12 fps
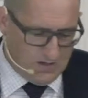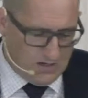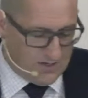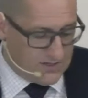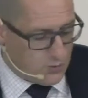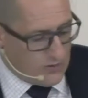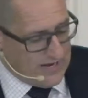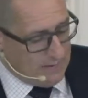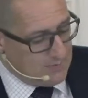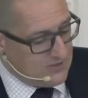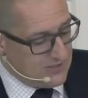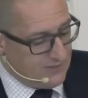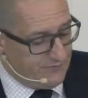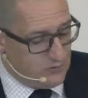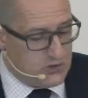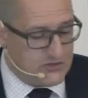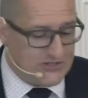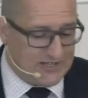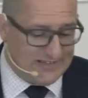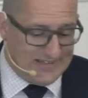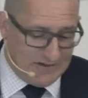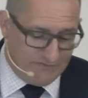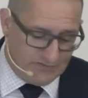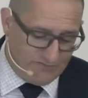There's what happens in the first
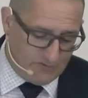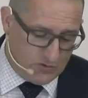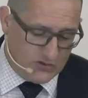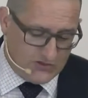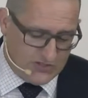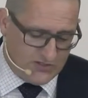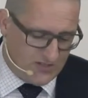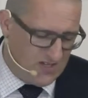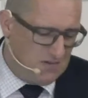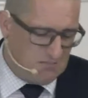11 verses,